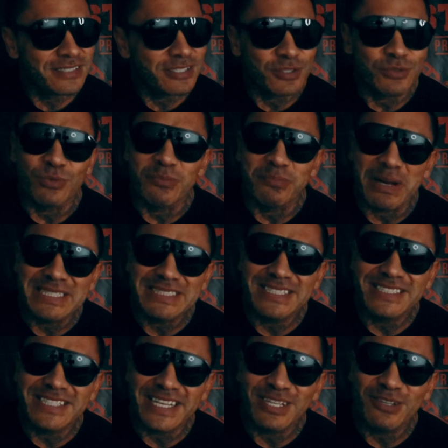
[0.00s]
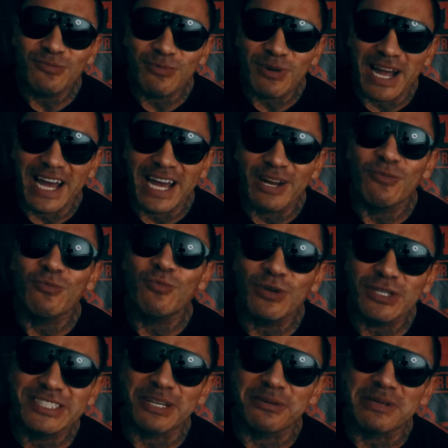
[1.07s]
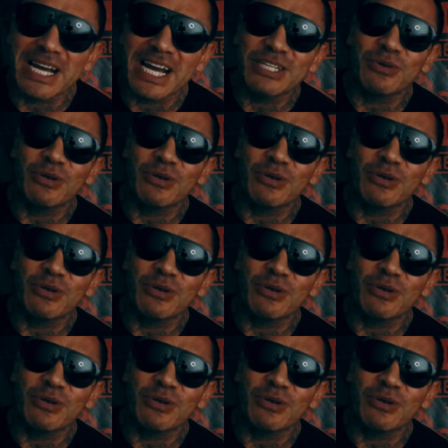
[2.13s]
Because we're about to take a ride. What's up, guys?